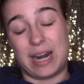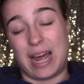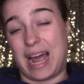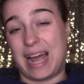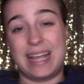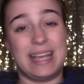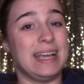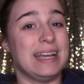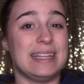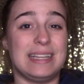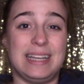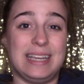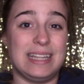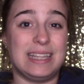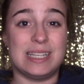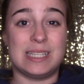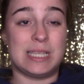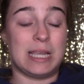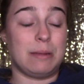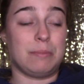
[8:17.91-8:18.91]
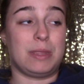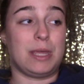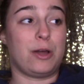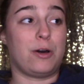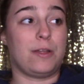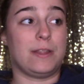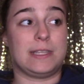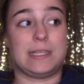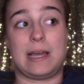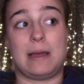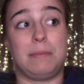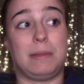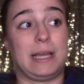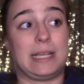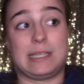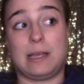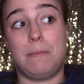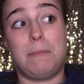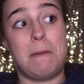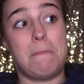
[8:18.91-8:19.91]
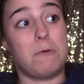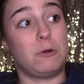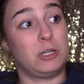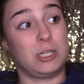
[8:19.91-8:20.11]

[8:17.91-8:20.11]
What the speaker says: I can't eat the same thing all the time. Like some people